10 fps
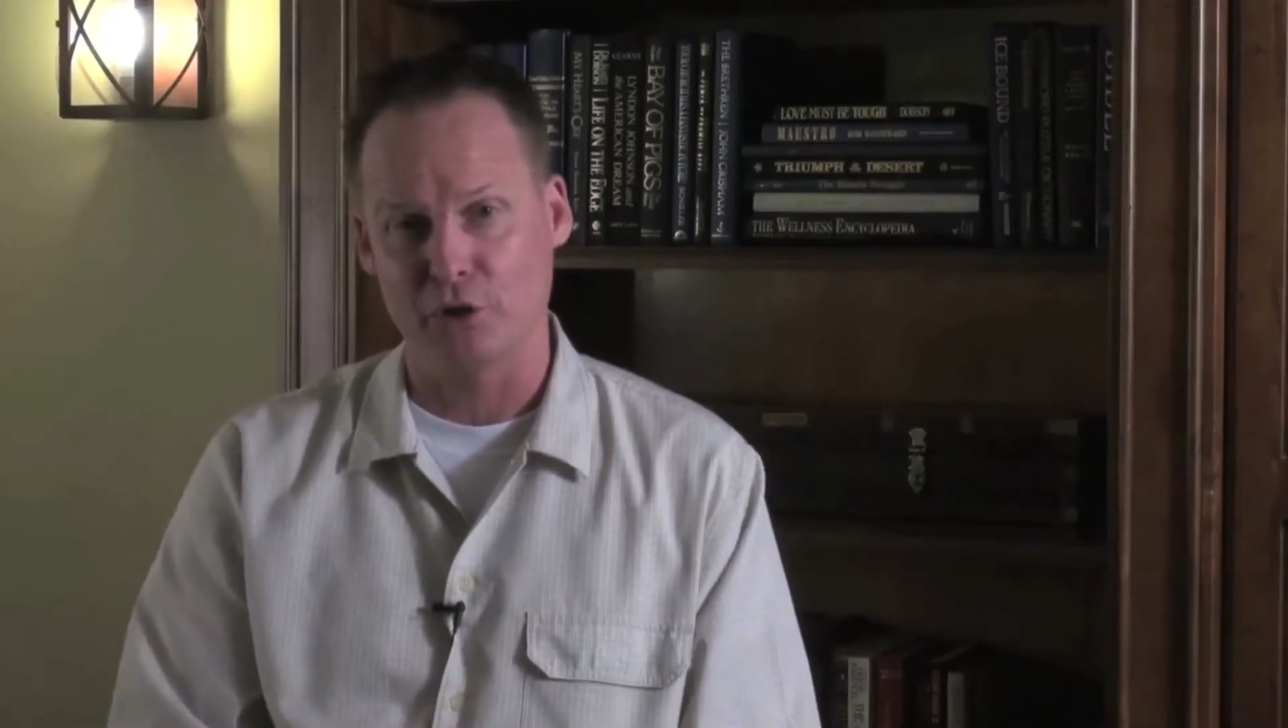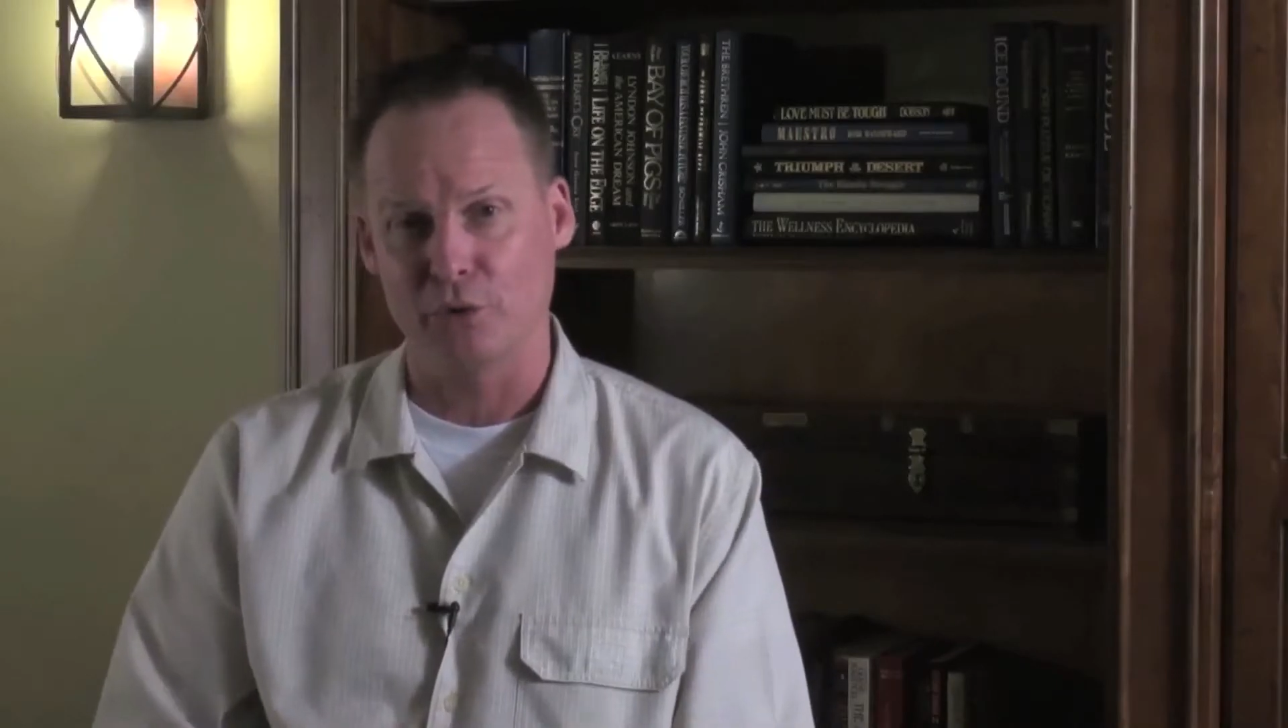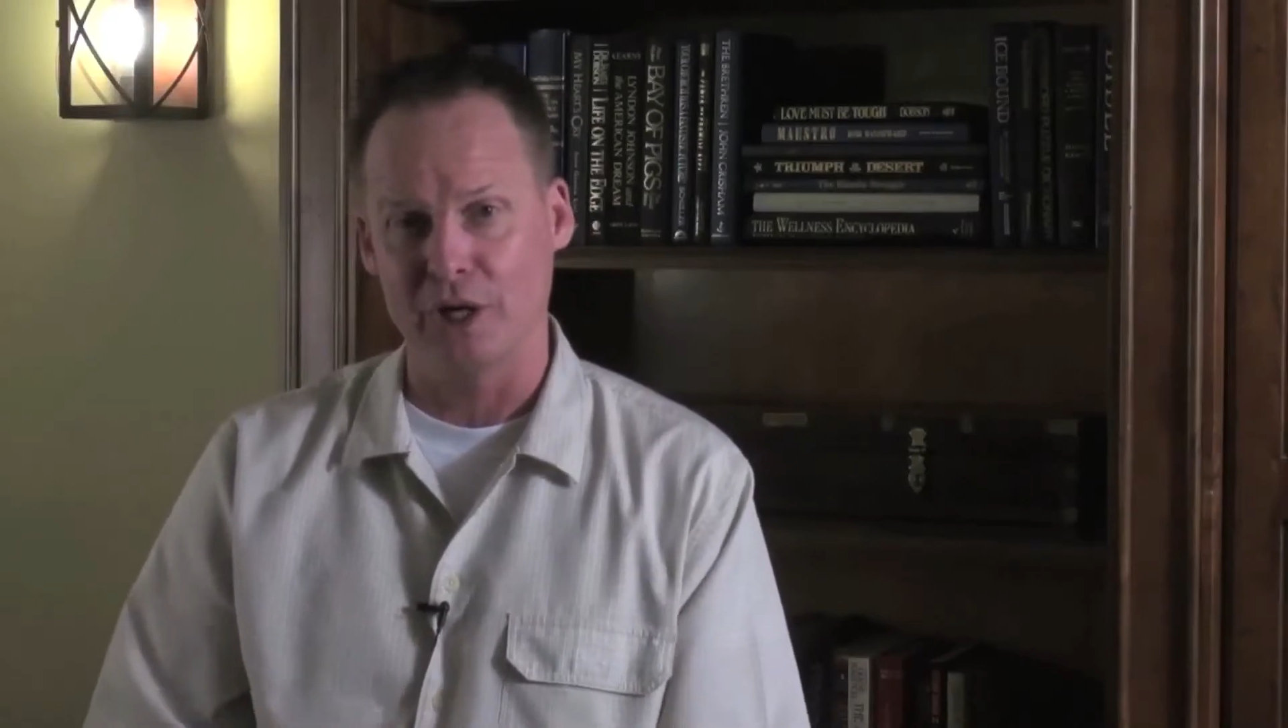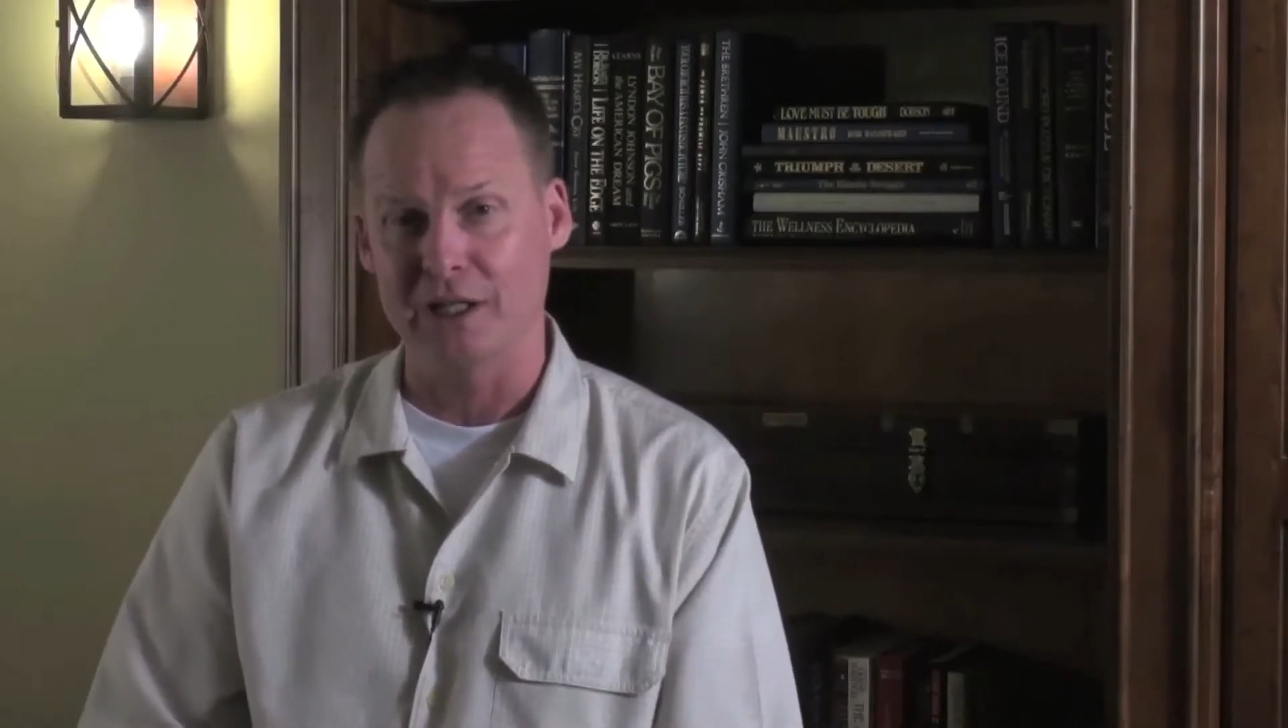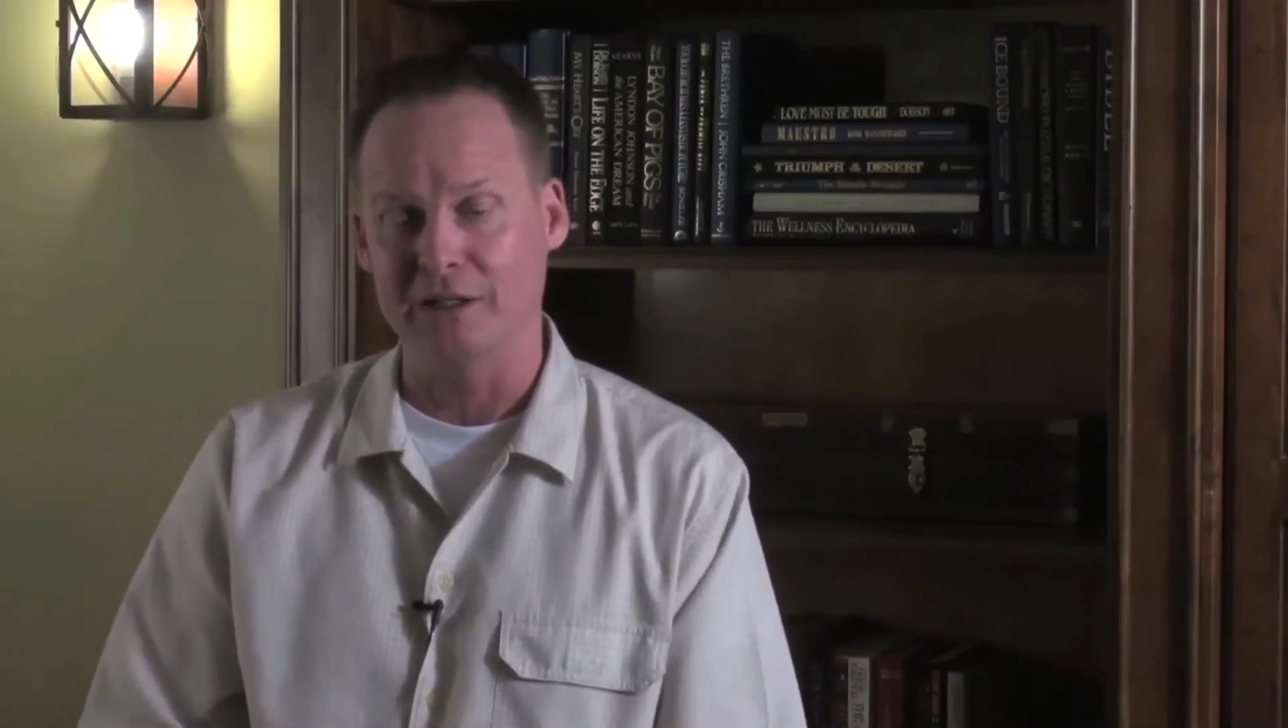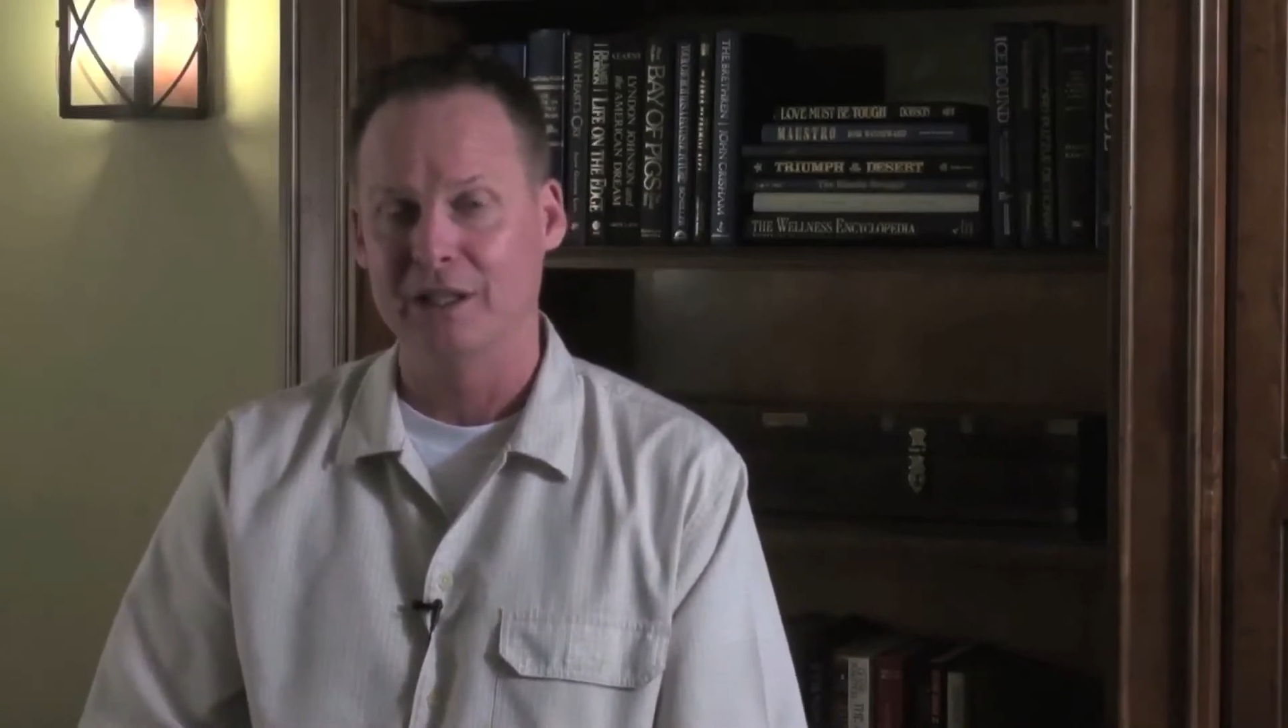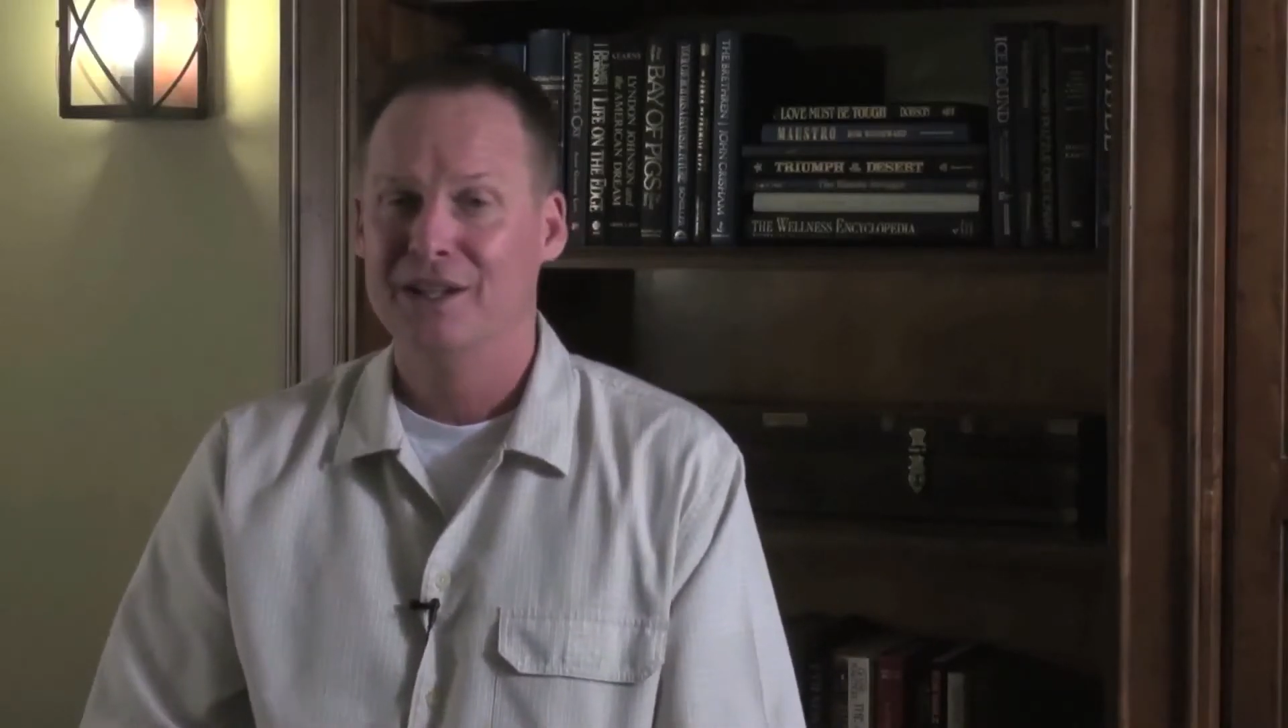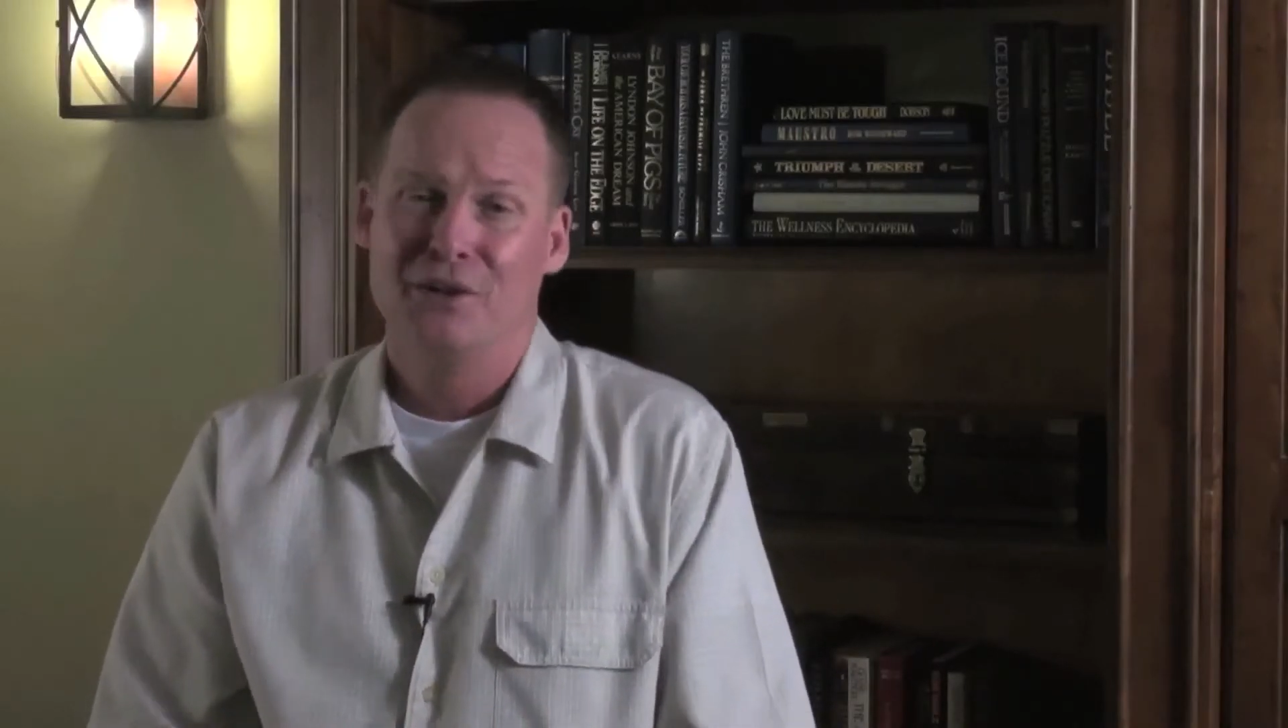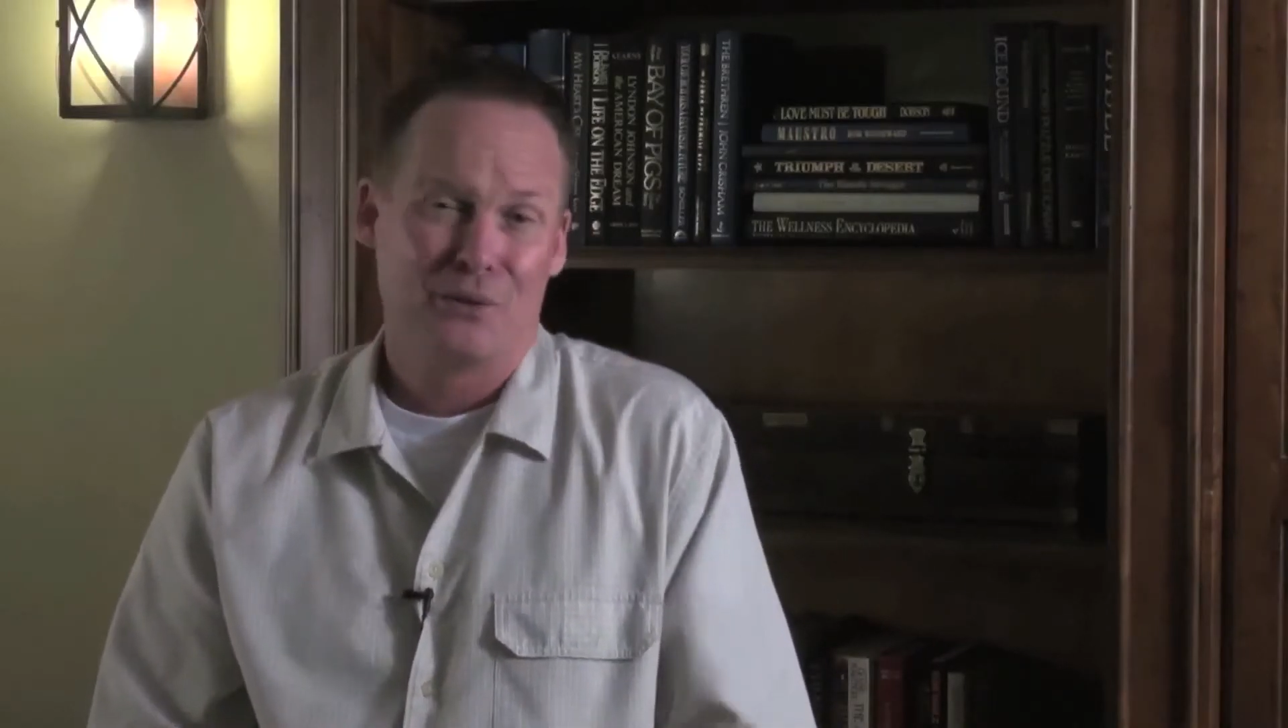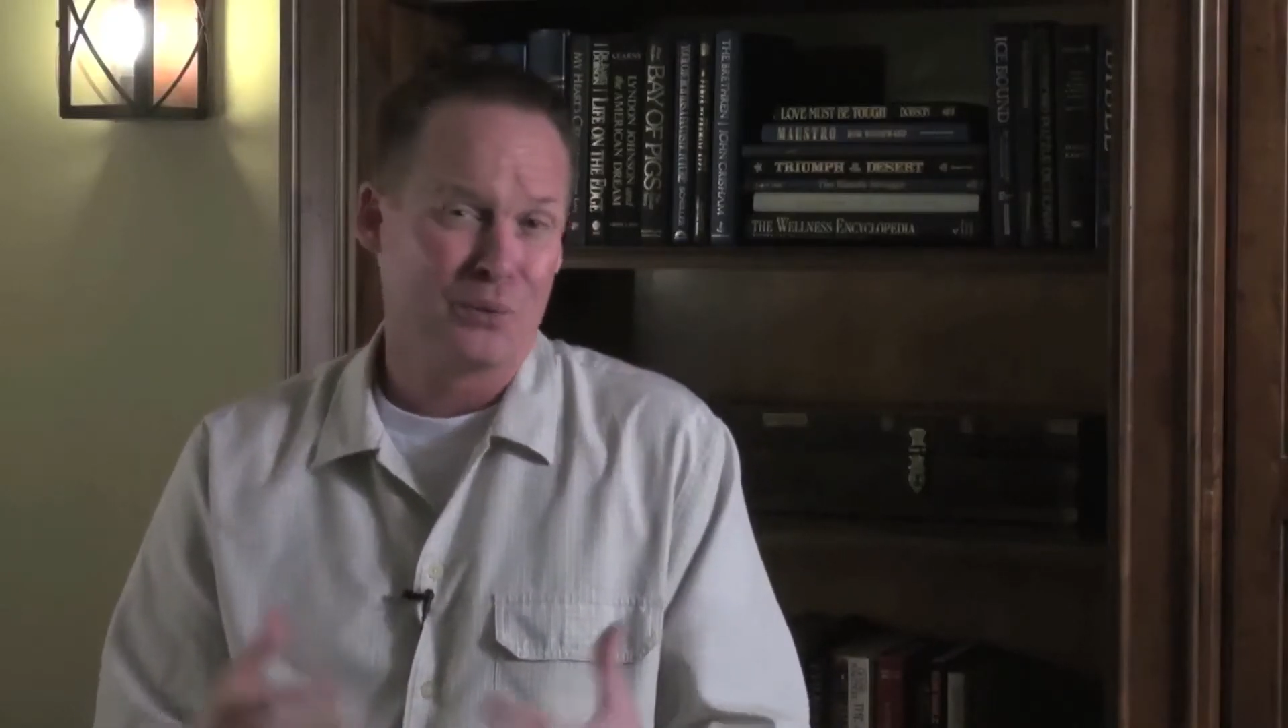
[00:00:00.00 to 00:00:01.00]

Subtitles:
they're in. There